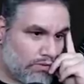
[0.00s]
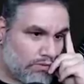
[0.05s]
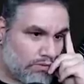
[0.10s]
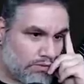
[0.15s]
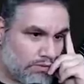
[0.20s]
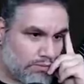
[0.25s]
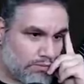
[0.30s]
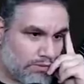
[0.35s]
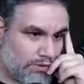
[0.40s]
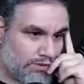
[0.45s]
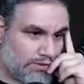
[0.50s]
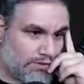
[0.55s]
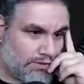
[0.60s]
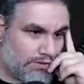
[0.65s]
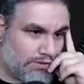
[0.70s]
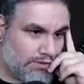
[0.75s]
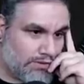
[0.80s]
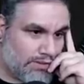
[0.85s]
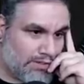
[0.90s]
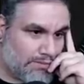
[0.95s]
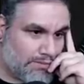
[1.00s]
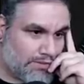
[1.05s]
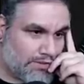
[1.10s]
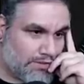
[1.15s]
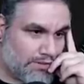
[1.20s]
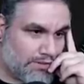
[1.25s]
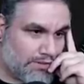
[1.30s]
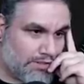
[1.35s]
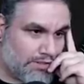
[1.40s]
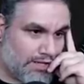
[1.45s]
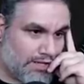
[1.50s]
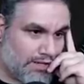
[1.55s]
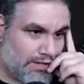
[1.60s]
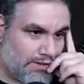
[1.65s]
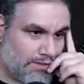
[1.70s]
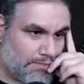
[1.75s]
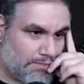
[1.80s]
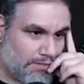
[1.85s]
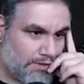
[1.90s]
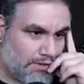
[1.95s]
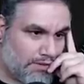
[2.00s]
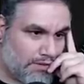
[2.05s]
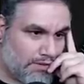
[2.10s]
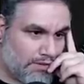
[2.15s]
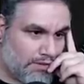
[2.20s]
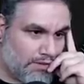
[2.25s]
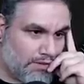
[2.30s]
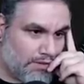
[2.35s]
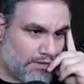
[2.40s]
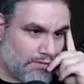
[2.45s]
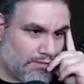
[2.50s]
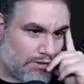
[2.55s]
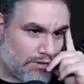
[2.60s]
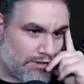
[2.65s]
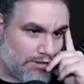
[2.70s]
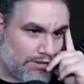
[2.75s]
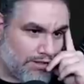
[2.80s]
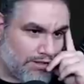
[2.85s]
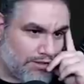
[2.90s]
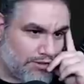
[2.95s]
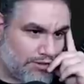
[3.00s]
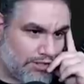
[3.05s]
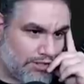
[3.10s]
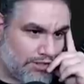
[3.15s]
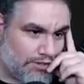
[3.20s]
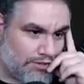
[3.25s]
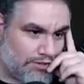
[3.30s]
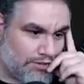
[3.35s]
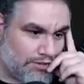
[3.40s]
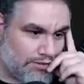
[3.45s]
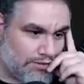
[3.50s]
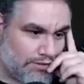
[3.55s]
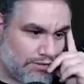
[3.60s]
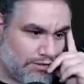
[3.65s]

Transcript: Was once New Amsterdam. Why they changed it?